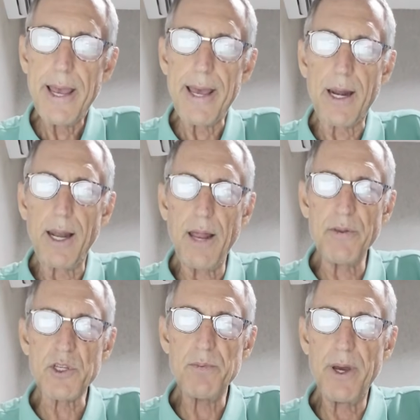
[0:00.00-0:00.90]
And a lot of
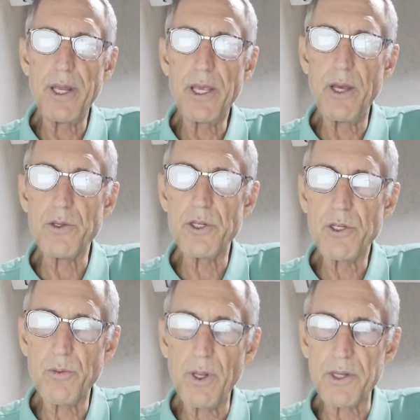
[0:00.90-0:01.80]
this money goes
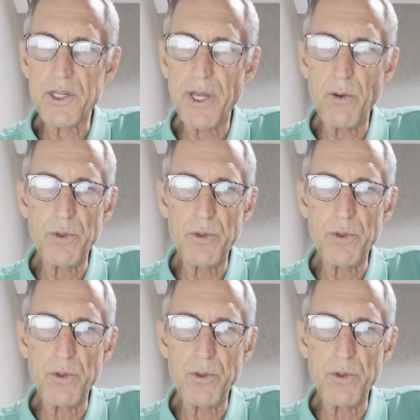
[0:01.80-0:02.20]
into real estate,